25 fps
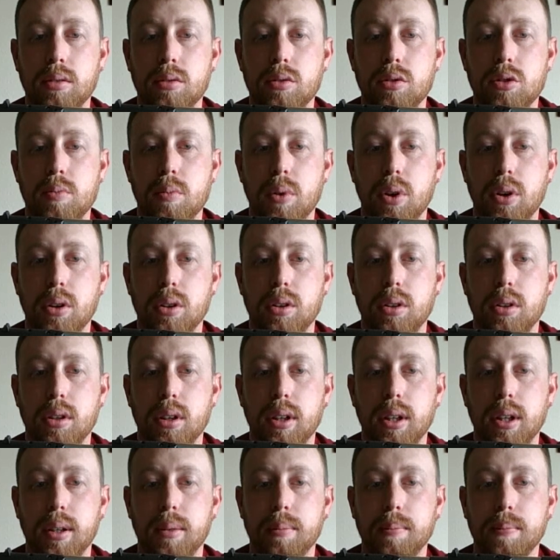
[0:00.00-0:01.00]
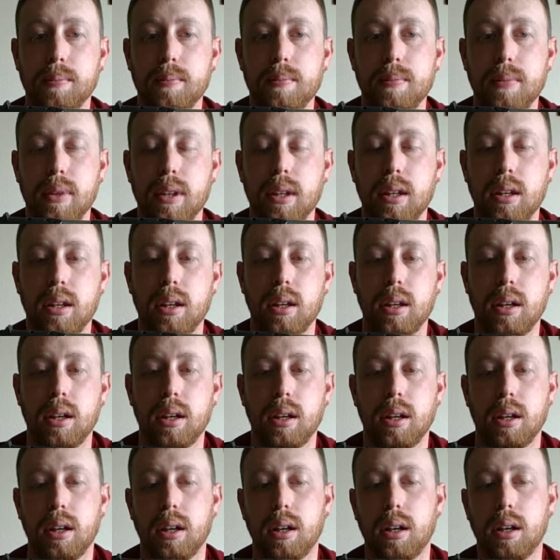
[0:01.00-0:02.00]
Small creep.
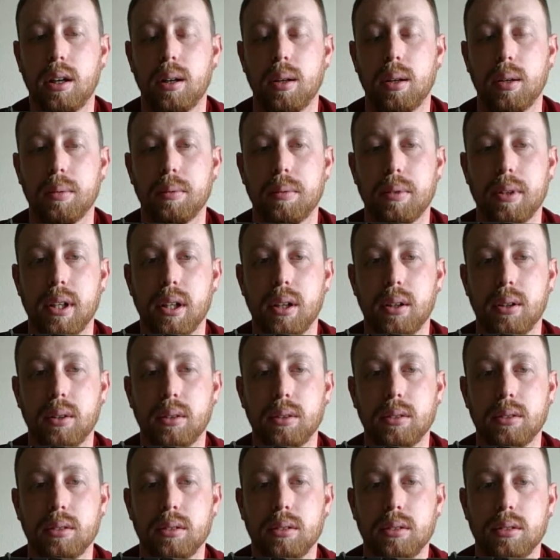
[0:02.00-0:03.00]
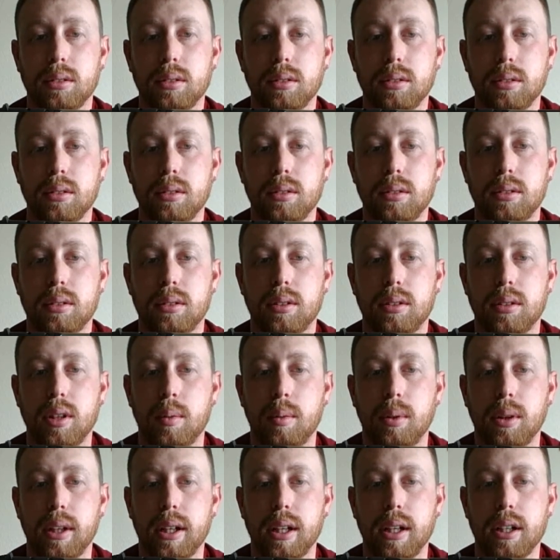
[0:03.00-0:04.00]
Now,
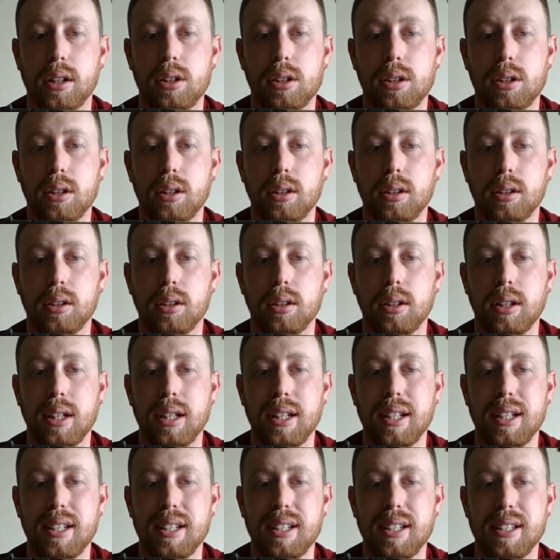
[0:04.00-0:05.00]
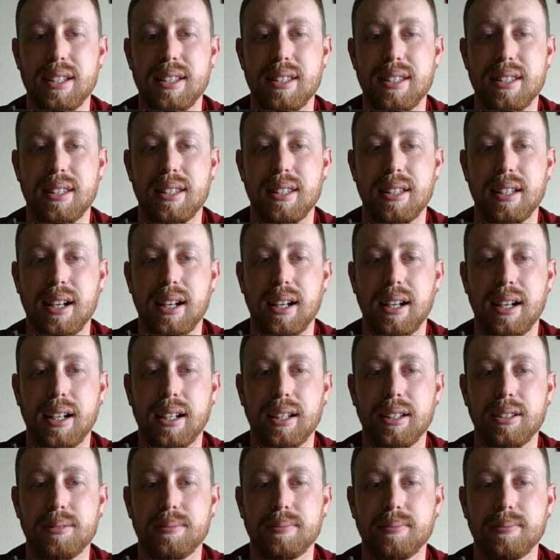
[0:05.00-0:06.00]
double action, it's
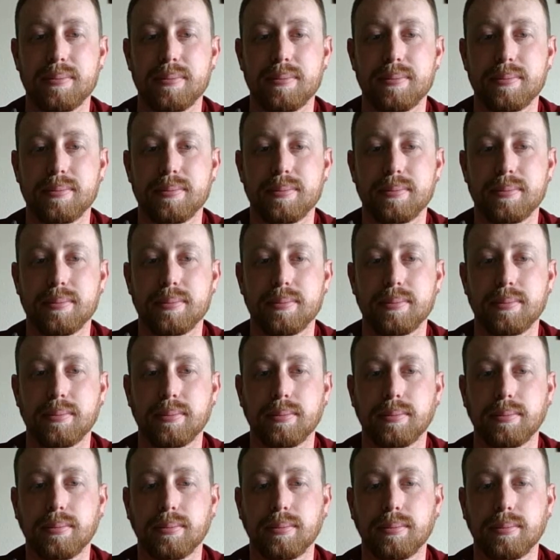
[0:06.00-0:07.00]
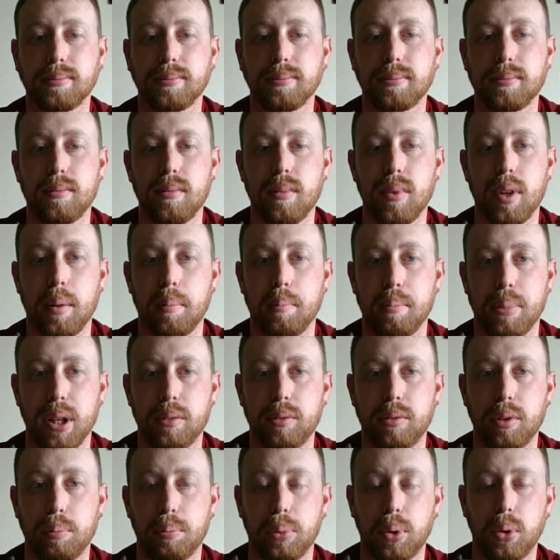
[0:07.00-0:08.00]
got a bit
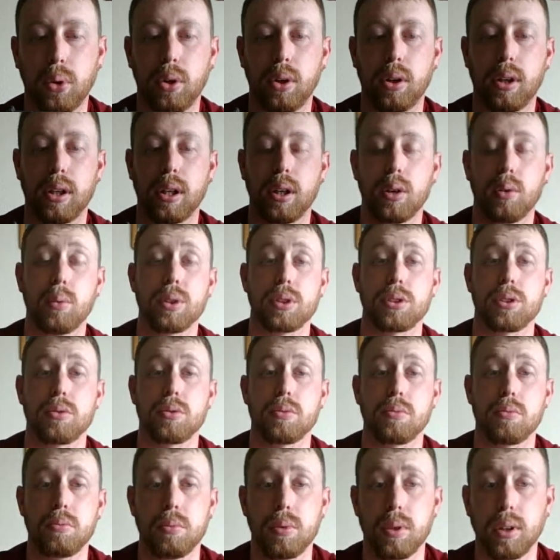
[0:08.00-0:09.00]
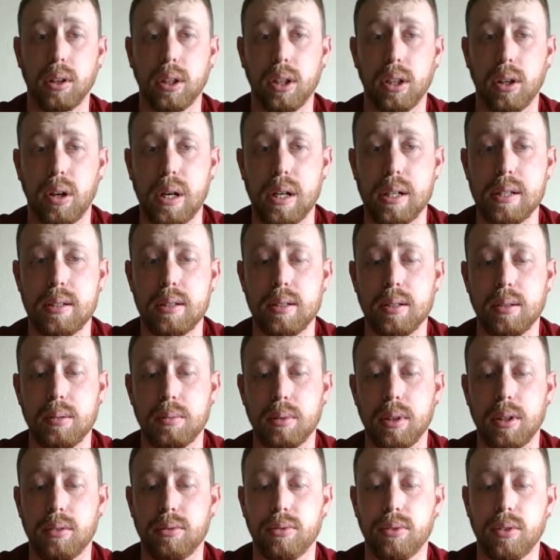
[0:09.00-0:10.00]
of a pull on it, which is really
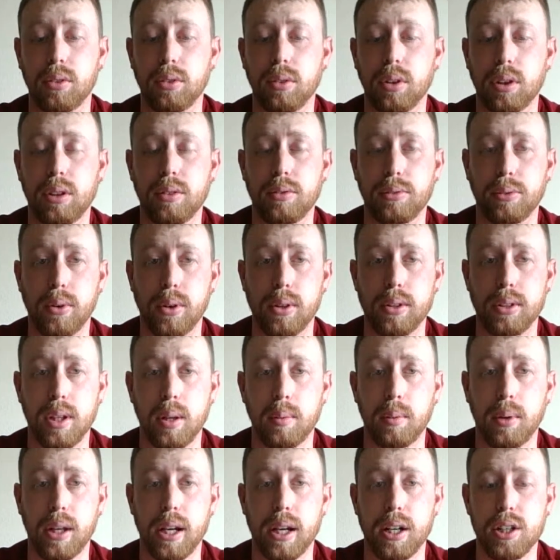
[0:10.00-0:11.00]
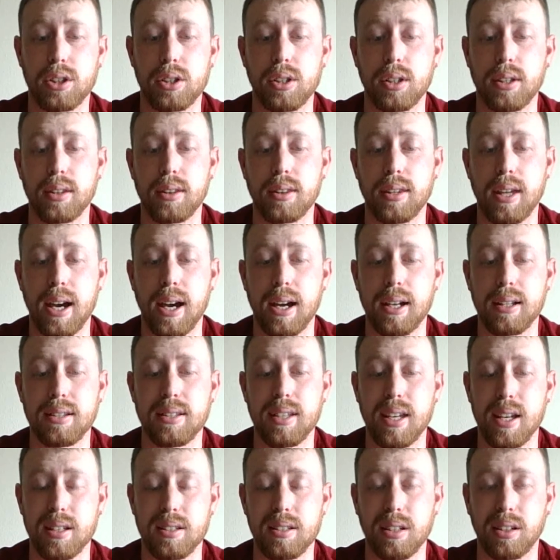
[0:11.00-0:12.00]
awesome if you're looking for a double action that
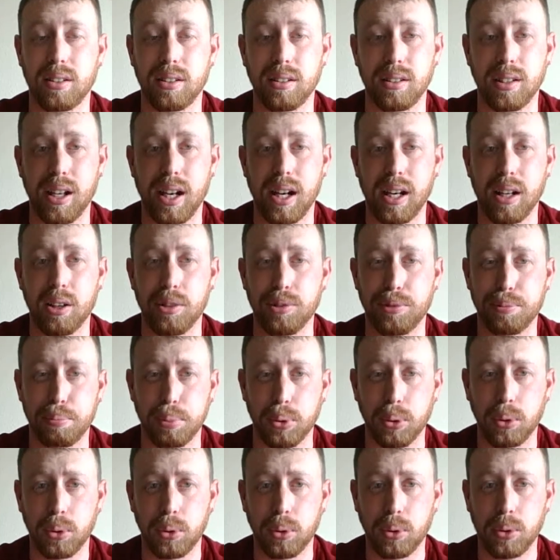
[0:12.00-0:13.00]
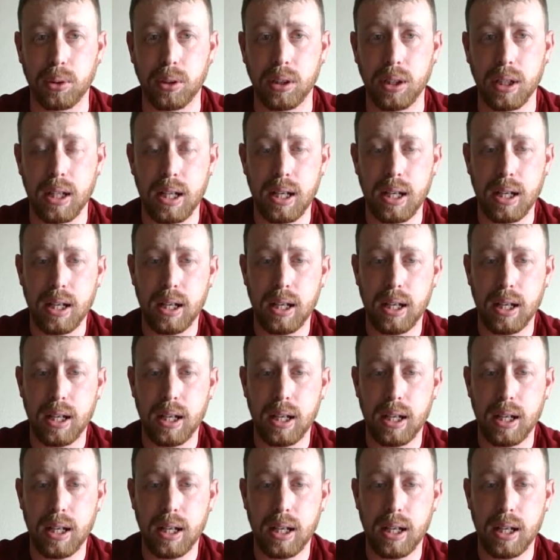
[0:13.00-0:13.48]
takes a lot of pull.